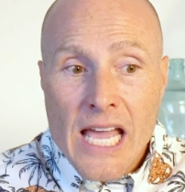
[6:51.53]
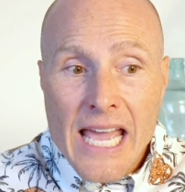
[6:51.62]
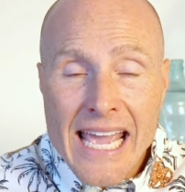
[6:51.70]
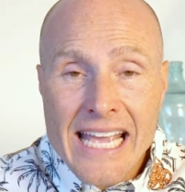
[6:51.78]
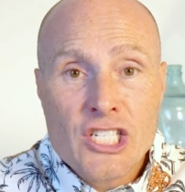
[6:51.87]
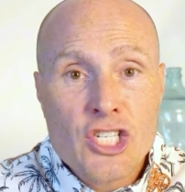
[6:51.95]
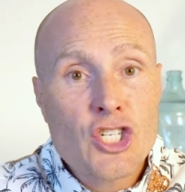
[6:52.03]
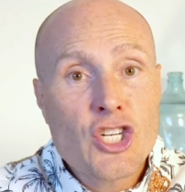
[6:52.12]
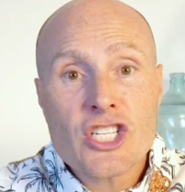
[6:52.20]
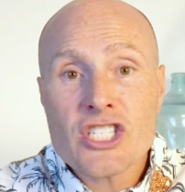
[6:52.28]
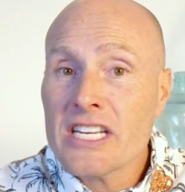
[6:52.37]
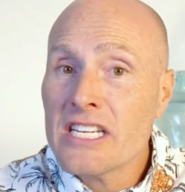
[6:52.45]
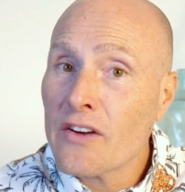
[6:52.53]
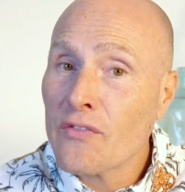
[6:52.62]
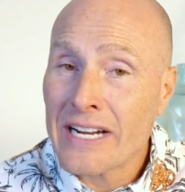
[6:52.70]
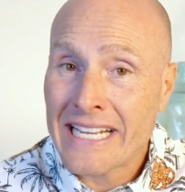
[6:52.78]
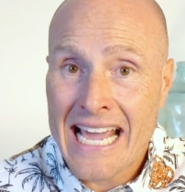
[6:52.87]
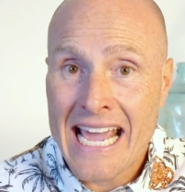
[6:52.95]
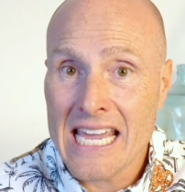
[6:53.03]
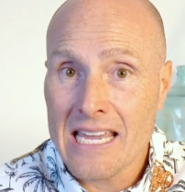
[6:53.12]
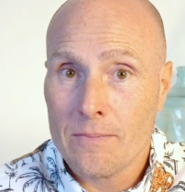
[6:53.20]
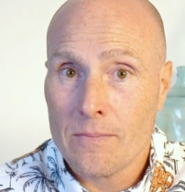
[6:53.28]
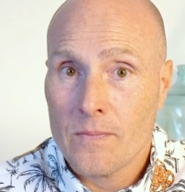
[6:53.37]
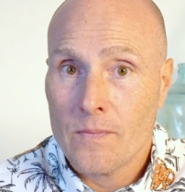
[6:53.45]
It's just a different
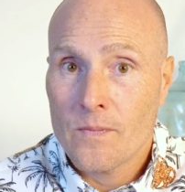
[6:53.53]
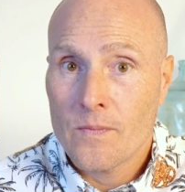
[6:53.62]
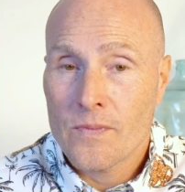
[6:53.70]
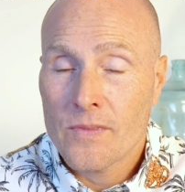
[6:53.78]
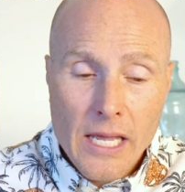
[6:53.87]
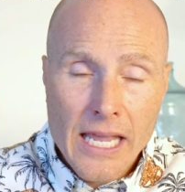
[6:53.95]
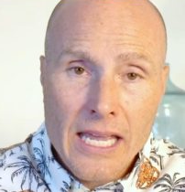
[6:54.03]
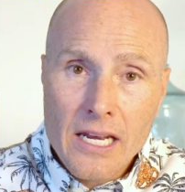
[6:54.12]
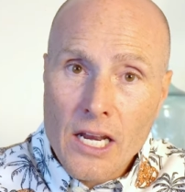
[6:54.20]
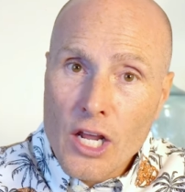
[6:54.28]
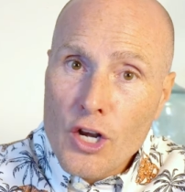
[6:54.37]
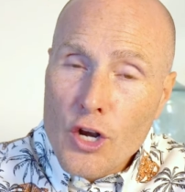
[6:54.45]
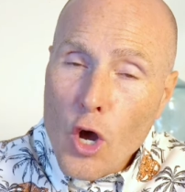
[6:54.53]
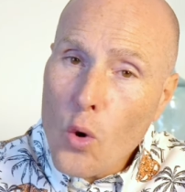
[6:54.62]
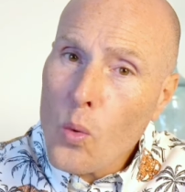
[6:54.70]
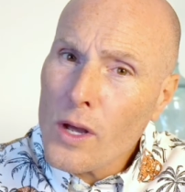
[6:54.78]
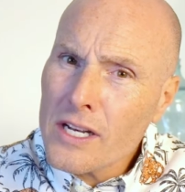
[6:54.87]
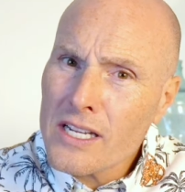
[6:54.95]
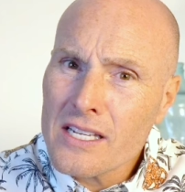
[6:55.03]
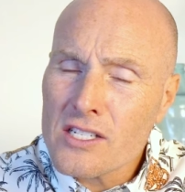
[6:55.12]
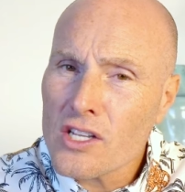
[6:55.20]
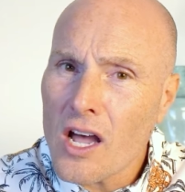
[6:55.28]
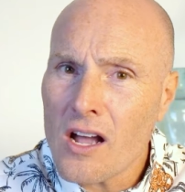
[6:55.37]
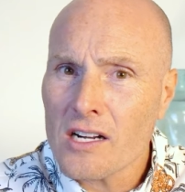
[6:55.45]
game. And no one has
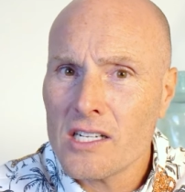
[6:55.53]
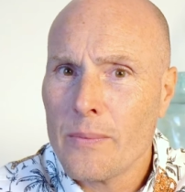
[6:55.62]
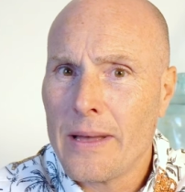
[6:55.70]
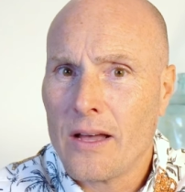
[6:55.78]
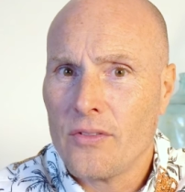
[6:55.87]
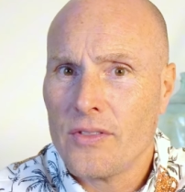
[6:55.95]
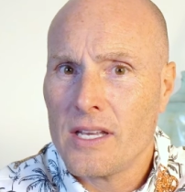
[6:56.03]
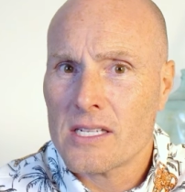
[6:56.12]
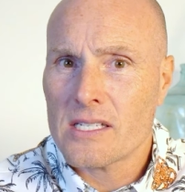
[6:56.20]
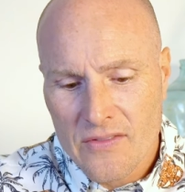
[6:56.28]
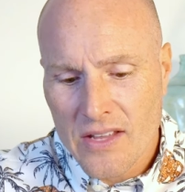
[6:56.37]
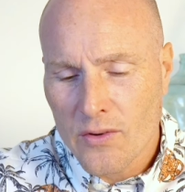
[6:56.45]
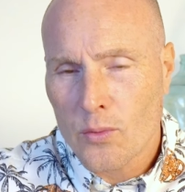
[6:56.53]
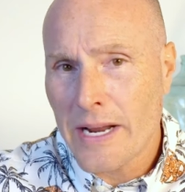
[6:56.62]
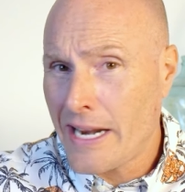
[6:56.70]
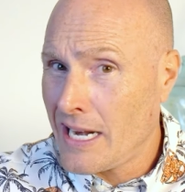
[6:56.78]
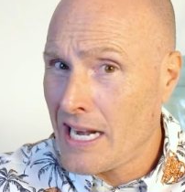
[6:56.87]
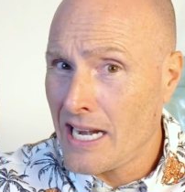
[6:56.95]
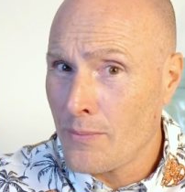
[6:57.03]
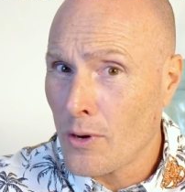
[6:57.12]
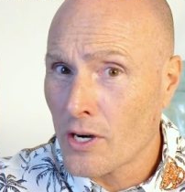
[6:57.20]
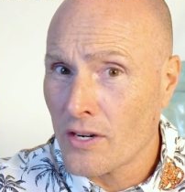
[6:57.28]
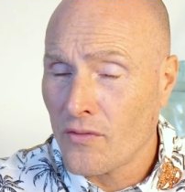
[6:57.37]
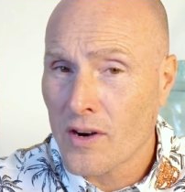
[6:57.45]
talked about this. I've never read it in any
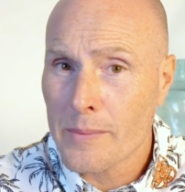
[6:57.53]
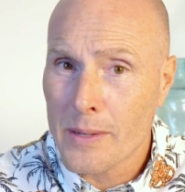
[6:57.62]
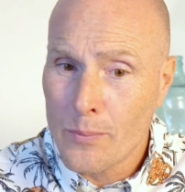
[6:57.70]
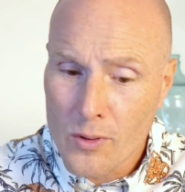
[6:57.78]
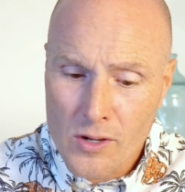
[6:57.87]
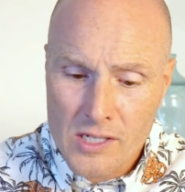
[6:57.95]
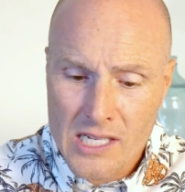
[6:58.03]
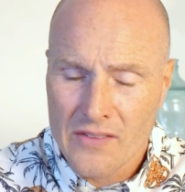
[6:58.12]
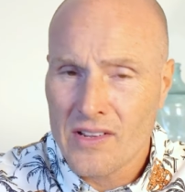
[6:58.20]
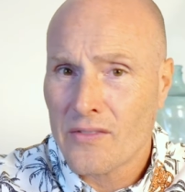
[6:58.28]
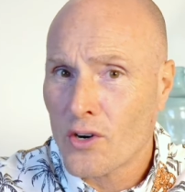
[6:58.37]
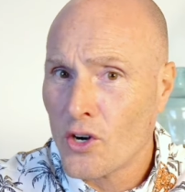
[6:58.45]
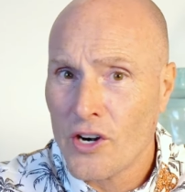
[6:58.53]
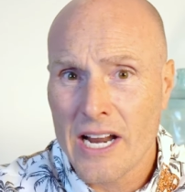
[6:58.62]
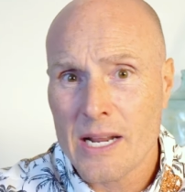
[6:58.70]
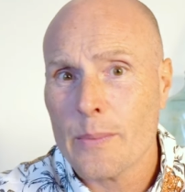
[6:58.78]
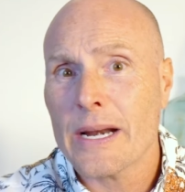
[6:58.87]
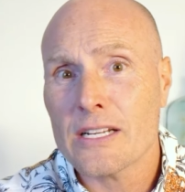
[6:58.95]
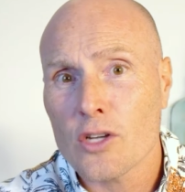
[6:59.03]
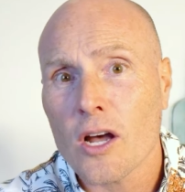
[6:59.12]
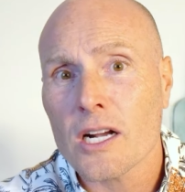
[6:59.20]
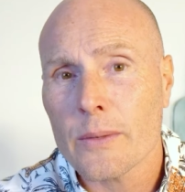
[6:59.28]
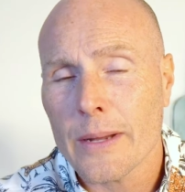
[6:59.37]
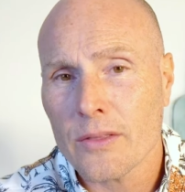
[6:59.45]
market farming books. I've never heard anybody
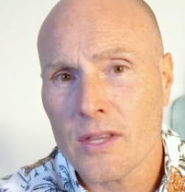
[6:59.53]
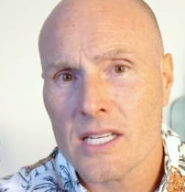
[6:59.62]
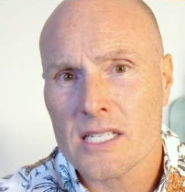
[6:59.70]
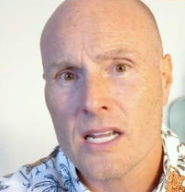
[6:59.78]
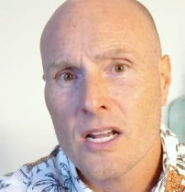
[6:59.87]
talk about this.